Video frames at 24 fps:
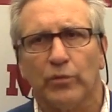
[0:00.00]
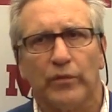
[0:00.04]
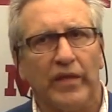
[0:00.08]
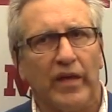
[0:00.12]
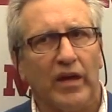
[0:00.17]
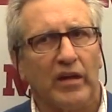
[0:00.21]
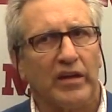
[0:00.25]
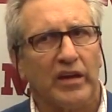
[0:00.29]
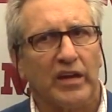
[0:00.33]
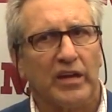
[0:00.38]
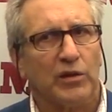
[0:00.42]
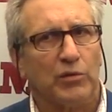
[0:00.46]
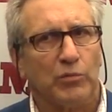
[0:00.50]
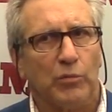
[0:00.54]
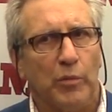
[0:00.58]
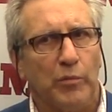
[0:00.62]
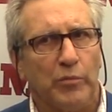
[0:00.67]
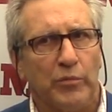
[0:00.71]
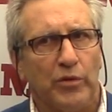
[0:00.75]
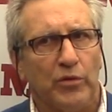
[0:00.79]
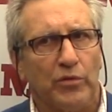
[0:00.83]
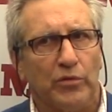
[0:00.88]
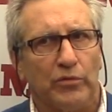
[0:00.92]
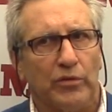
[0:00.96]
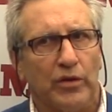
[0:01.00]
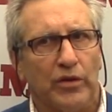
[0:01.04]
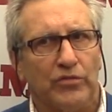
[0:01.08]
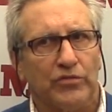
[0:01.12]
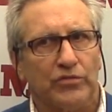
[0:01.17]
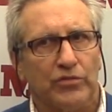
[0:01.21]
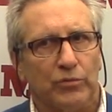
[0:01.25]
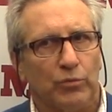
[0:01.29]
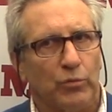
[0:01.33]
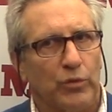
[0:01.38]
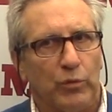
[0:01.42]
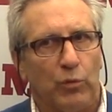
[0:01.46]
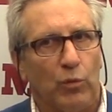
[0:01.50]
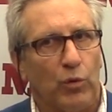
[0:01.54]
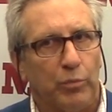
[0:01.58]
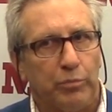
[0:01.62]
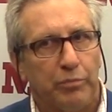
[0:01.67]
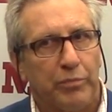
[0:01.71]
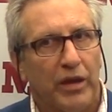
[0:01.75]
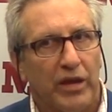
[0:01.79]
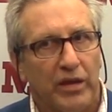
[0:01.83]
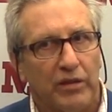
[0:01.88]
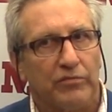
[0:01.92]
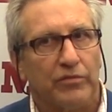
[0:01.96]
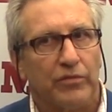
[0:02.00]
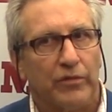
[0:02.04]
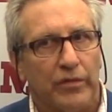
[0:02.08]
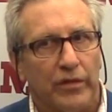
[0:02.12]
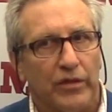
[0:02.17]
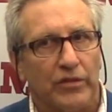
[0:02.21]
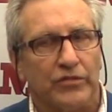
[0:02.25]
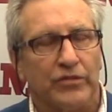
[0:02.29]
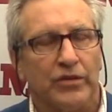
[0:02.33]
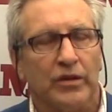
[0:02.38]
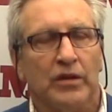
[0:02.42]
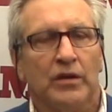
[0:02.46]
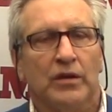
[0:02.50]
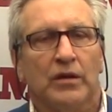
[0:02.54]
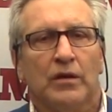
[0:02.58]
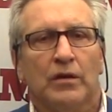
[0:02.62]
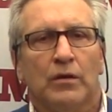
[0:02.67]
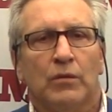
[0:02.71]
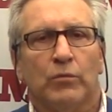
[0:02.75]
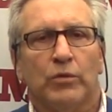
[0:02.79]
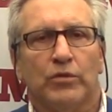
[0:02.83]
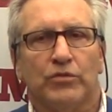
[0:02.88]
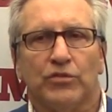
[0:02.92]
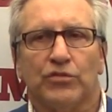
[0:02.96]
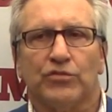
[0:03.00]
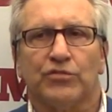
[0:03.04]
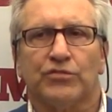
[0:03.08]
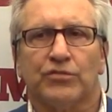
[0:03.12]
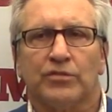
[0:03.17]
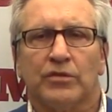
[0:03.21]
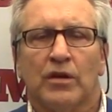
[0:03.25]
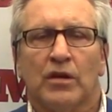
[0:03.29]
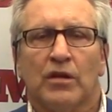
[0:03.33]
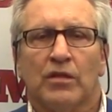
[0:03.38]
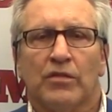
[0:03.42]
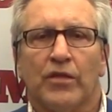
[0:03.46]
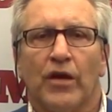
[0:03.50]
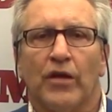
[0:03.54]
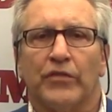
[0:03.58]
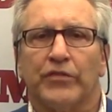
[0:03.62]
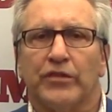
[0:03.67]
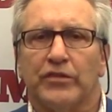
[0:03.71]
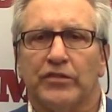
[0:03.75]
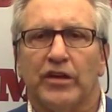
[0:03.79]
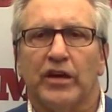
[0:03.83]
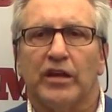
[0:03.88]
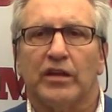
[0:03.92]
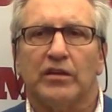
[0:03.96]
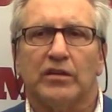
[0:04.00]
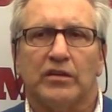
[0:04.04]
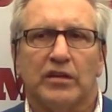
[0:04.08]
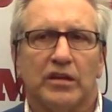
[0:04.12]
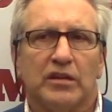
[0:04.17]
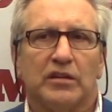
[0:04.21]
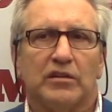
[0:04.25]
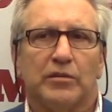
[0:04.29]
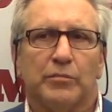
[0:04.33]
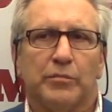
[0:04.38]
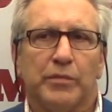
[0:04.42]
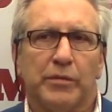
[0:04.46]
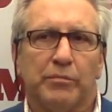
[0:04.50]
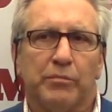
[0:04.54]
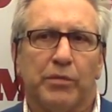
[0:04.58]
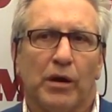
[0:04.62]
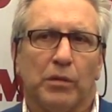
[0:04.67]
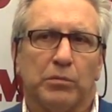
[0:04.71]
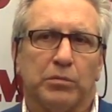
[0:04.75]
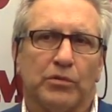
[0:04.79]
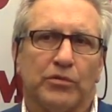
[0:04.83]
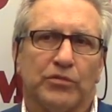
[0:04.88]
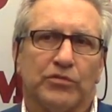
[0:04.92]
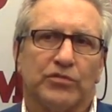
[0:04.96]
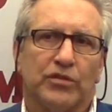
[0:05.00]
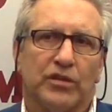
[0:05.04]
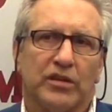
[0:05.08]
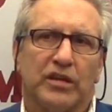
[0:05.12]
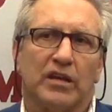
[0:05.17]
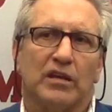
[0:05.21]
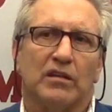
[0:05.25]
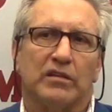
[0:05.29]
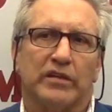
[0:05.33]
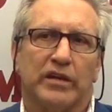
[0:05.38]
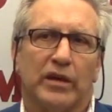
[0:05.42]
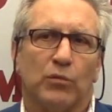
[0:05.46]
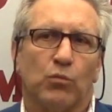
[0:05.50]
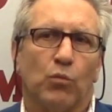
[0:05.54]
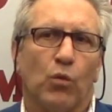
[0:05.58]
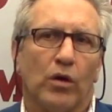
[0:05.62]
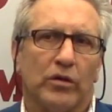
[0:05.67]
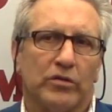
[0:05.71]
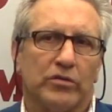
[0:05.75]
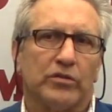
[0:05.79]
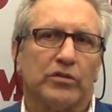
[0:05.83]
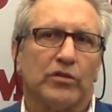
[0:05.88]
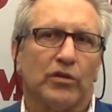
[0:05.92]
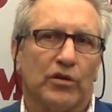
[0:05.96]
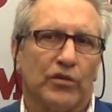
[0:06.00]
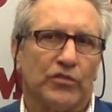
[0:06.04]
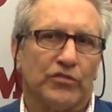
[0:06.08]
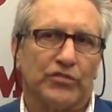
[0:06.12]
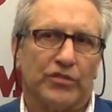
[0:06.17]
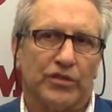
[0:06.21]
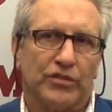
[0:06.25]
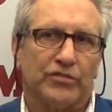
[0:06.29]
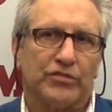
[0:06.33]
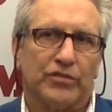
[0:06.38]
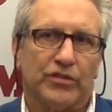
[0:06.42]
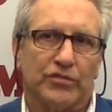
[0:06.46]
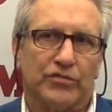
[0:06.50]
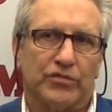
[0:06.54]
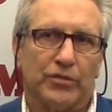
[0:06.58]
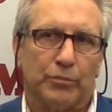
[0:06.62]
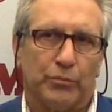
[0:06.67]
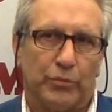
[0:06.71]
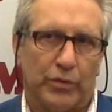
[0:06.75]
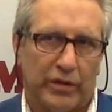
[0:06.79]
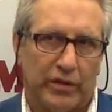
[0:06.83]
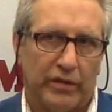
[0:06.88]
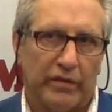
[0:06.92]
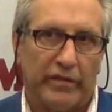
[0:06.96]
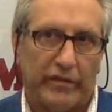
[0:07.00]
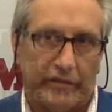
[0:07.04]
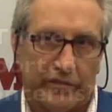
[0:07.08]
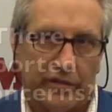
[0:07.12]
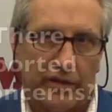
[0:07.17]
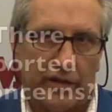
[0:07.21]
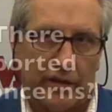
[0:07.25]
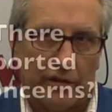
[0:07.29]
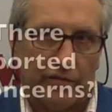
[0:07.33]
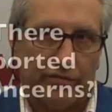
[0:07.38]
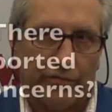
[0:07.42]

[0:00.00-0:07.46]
without any remuneration. We weren't paid for this. We just thought the data needed to be published, and Gilead wanted our assistance in bringing the data